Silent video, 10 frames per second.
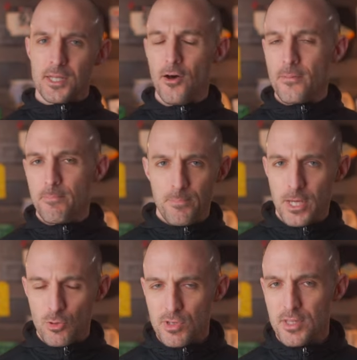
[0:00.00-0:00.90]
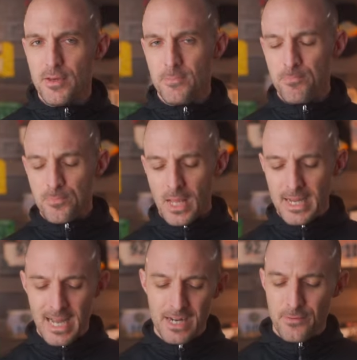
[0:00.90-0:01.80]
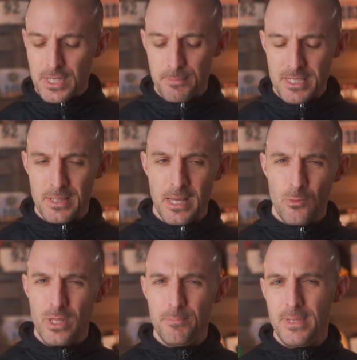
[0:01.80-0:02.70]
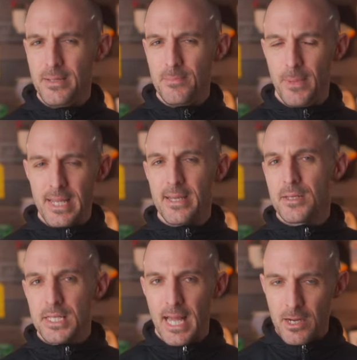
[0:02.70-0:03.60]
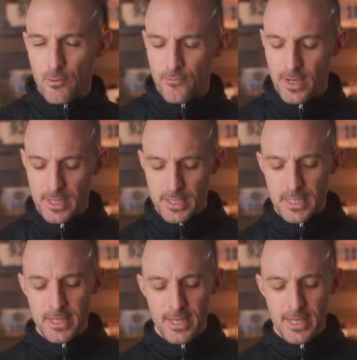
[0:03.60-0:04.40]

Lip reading: saw pictures of them, I kind of expected that we'd be making a sacrifice